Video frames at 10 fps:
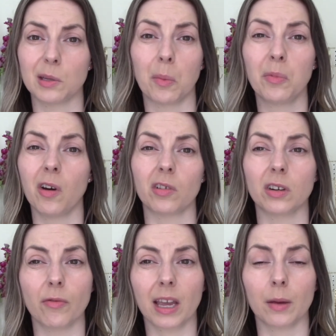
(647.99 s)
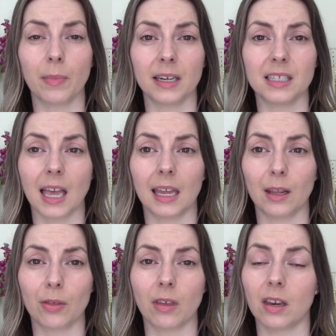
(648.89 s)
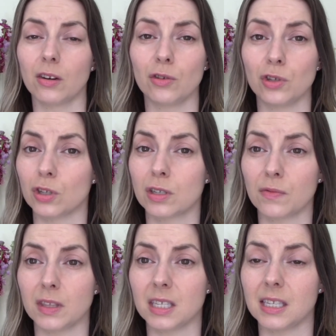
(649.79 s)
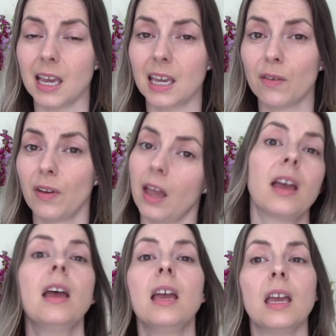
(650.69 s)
so I'm not going to recommend anything just for the sake of it.